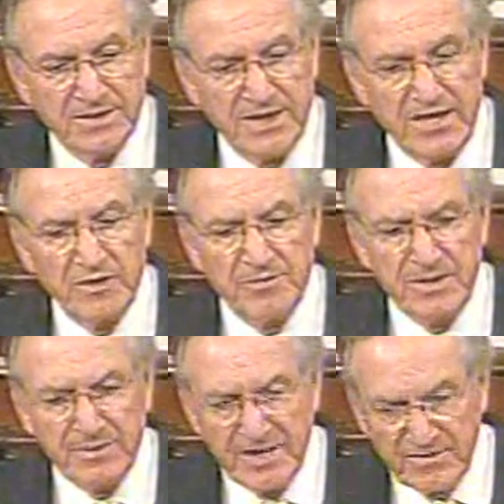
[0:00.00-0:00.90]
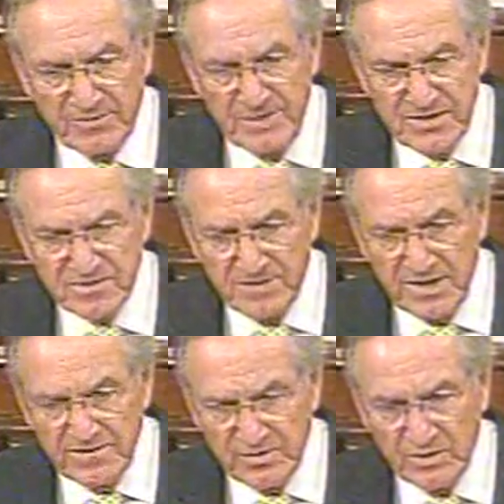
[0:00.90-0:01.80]
And they'll be able to have the peace of
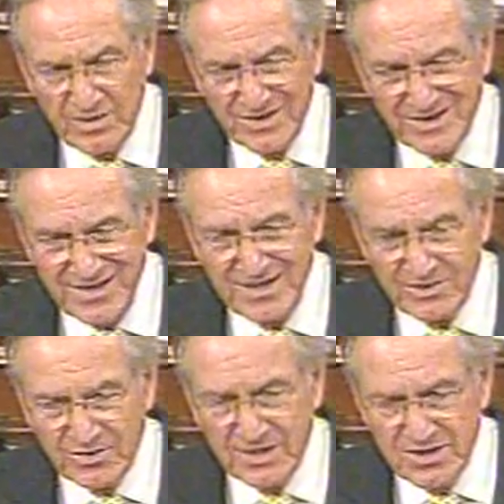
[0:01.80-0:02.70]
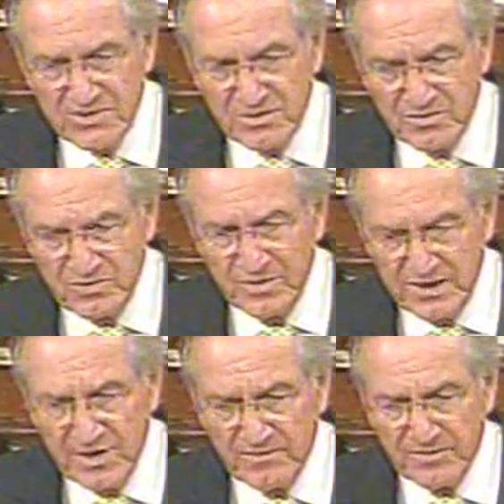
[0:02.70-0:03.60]
mind of knowing that they and their kids are truly
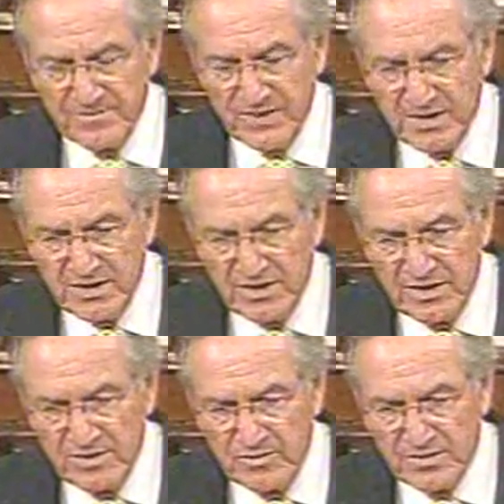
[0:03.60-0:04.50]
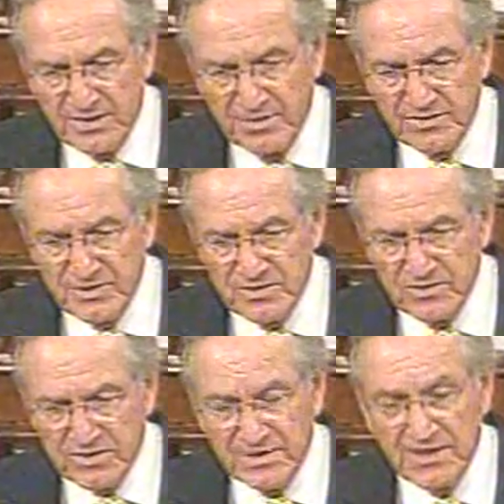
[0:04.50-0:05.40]
covered with the health
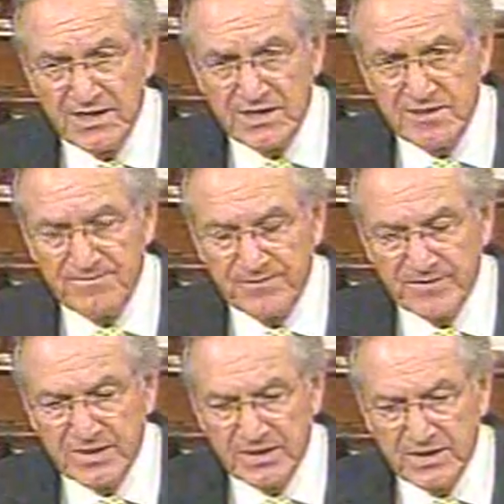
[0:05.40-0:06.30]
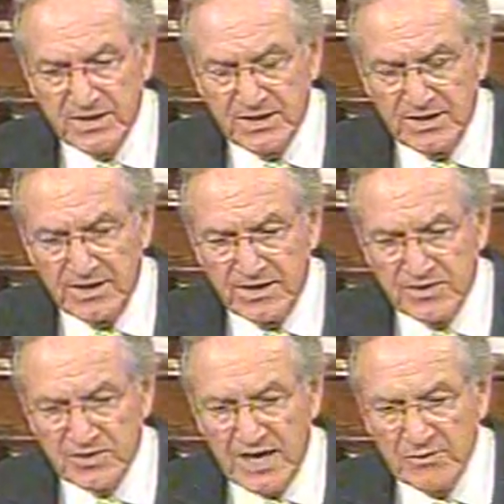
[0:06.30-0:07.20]
insurance that they need. And
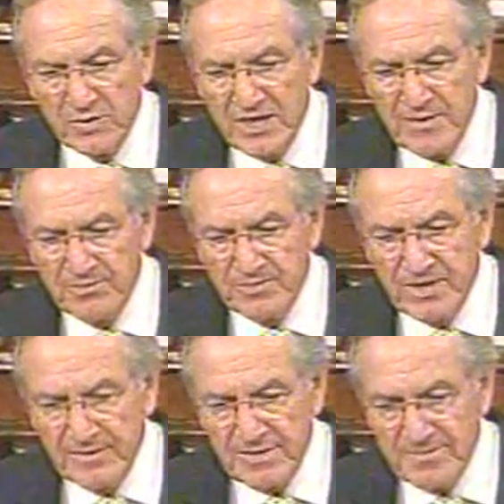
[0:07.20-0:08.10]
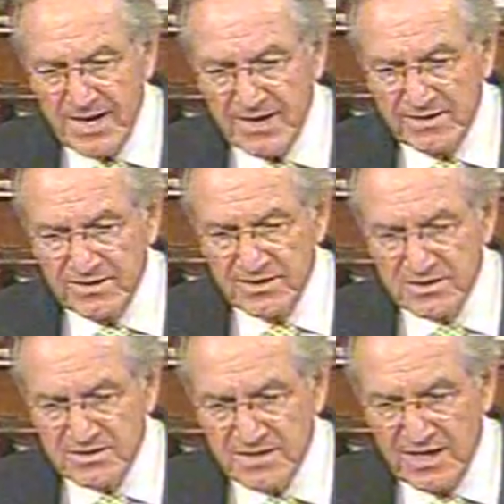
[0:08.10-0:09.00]
so I will keep coming back to
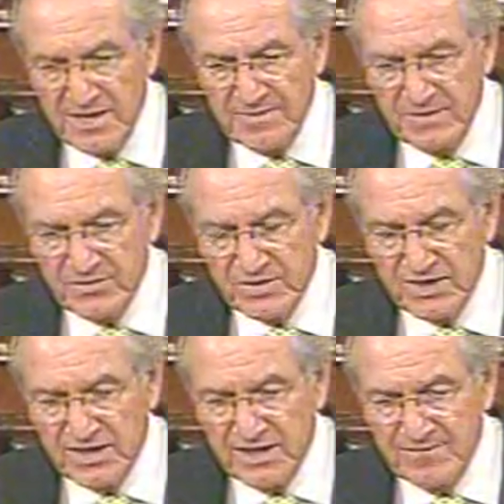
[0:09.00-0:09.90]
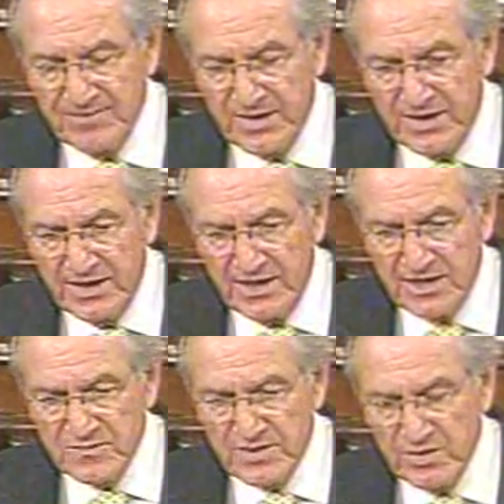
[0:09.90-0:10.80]
this time after time
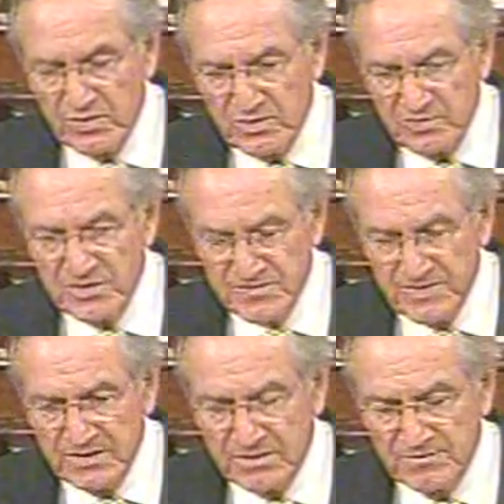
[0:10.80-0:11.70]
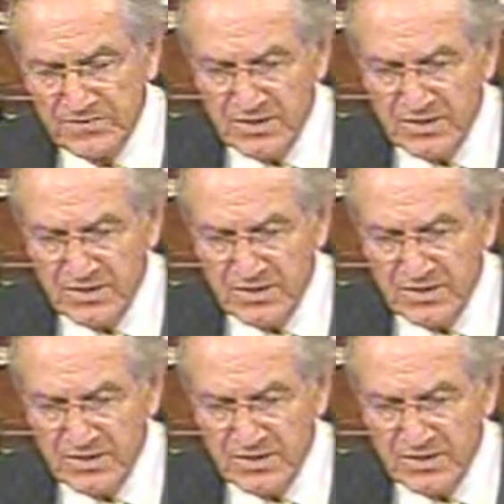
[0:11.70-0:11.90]
as we go through this bill.